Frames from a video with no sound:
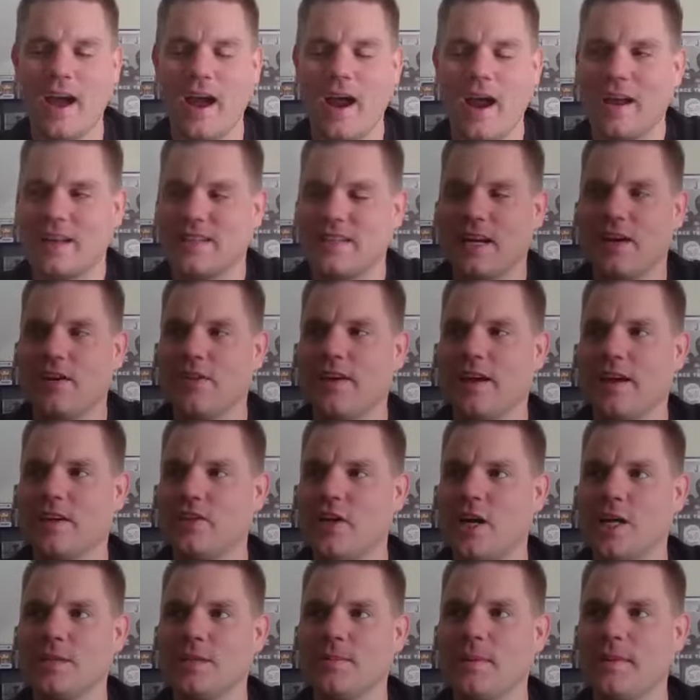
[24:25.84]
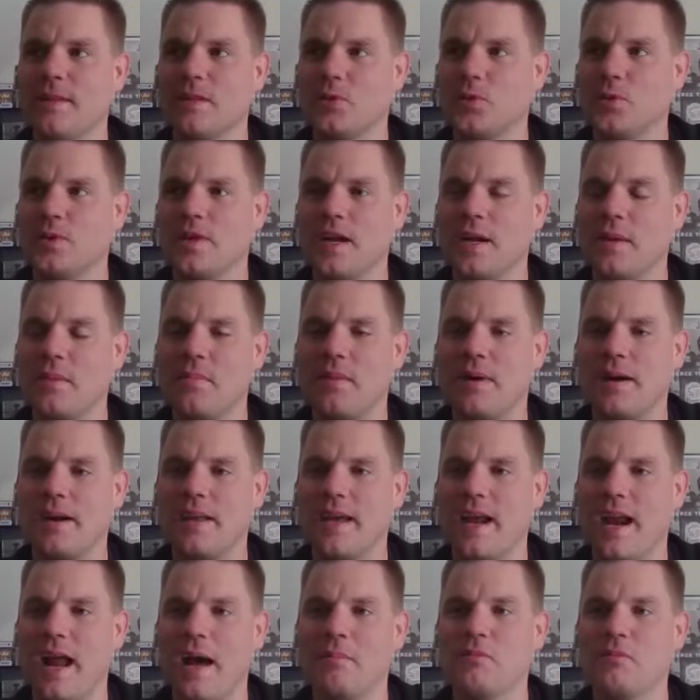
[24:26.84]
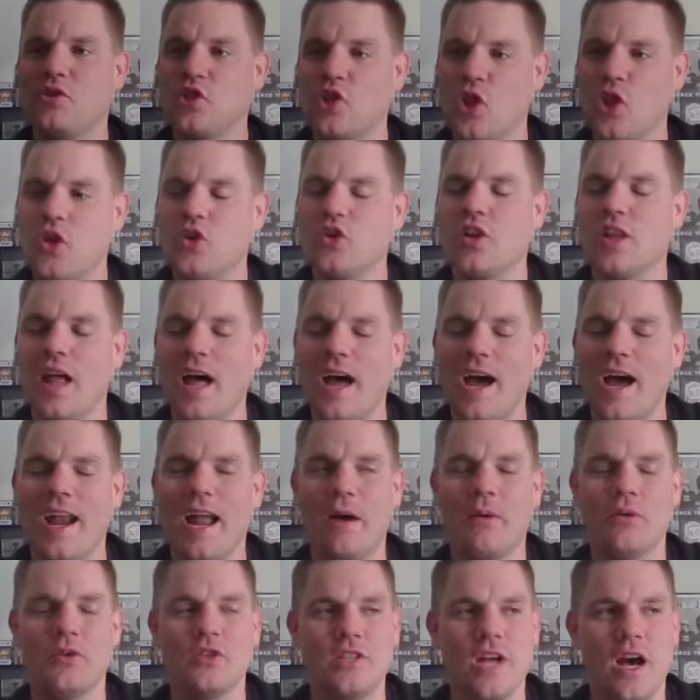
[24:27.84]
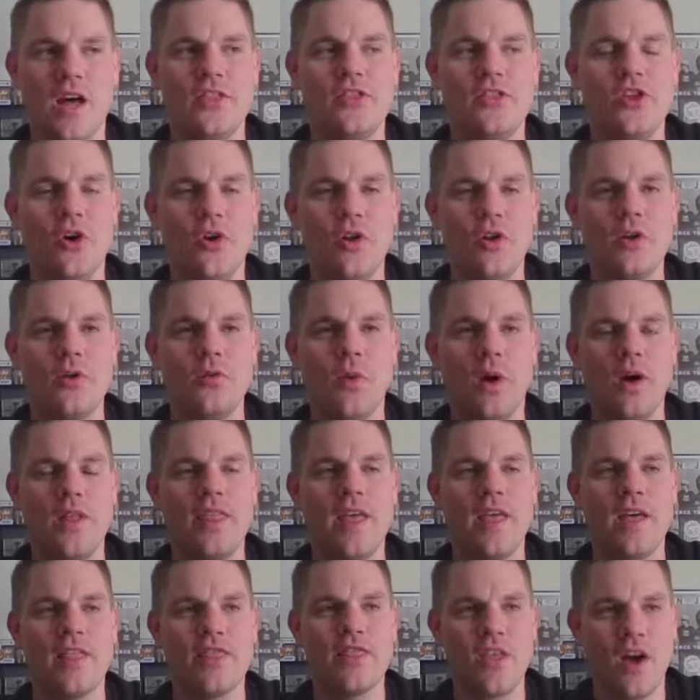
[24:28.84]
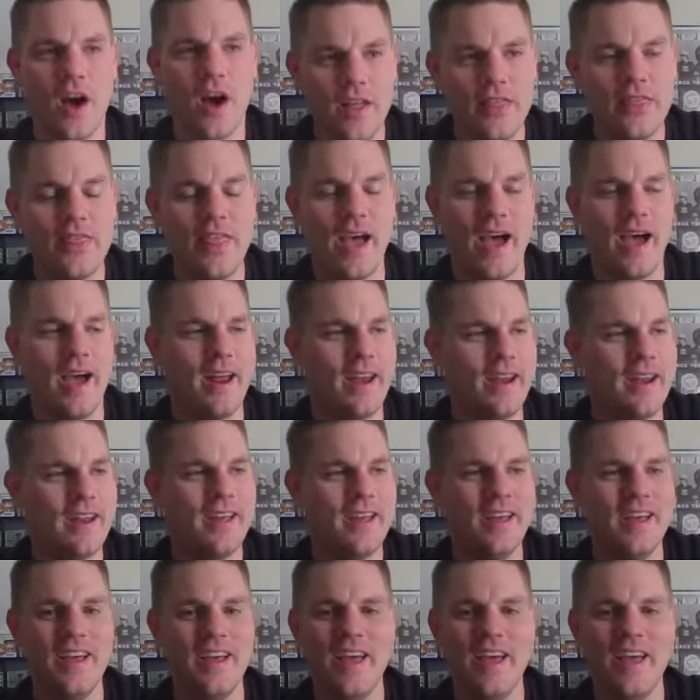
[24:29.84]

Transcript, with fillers: I, I don't think I talked about this with anybody. I'm so glad I was not the only one that thought that.